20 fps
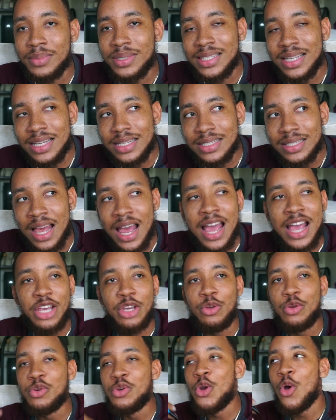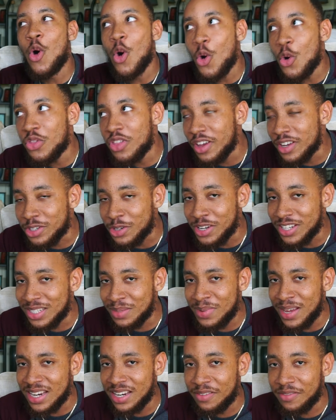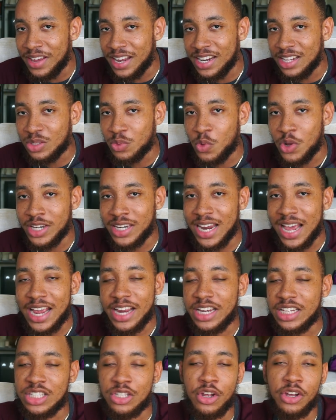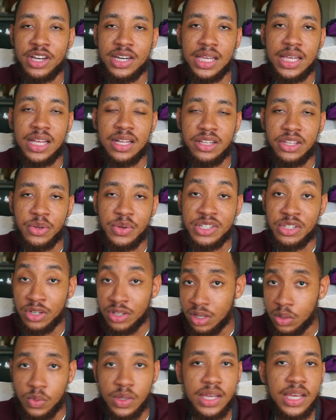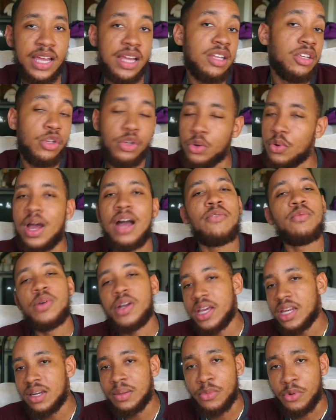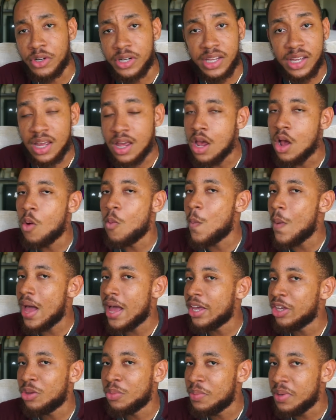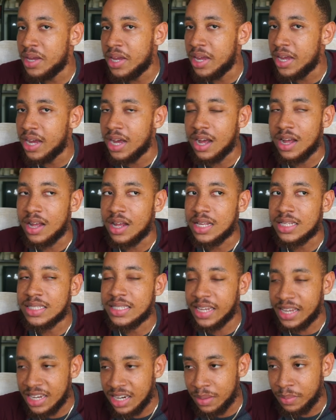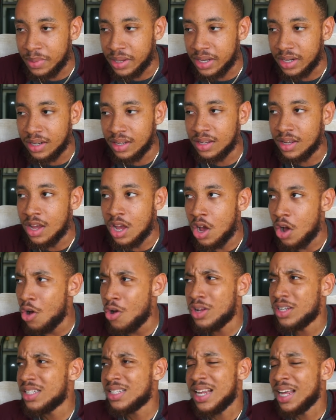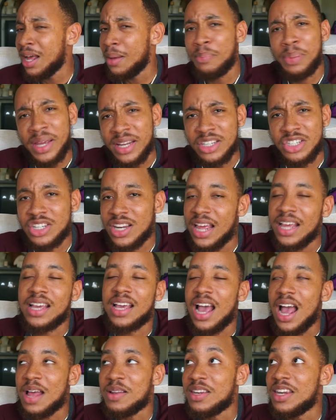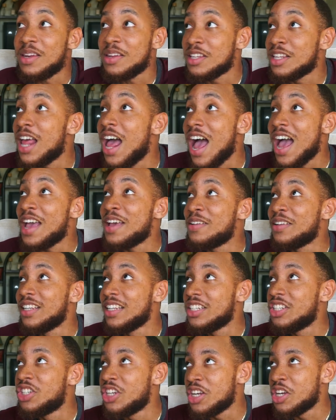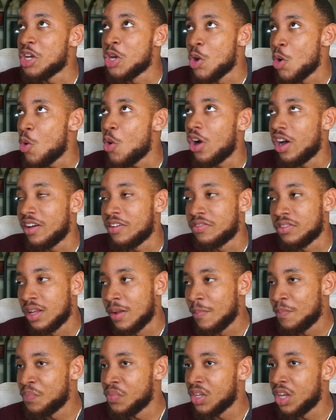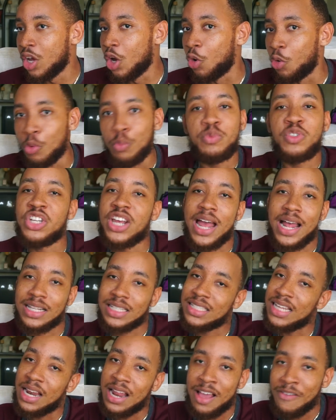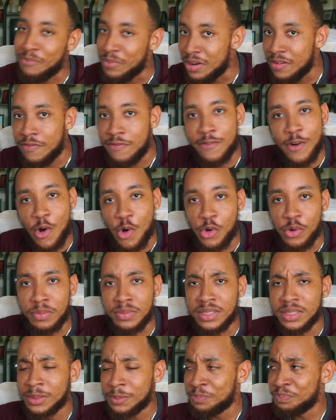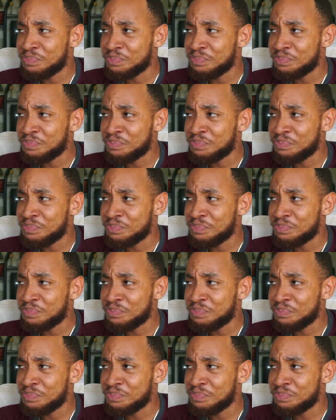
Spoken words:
Sis, you know there's going to be an event. It's one night. It's not going to kill you. It's on the weekend. You don't have work in the morning. Why are you being a stick in the mud? Or just like a bitch. Like, I legit know of group chats that have been formed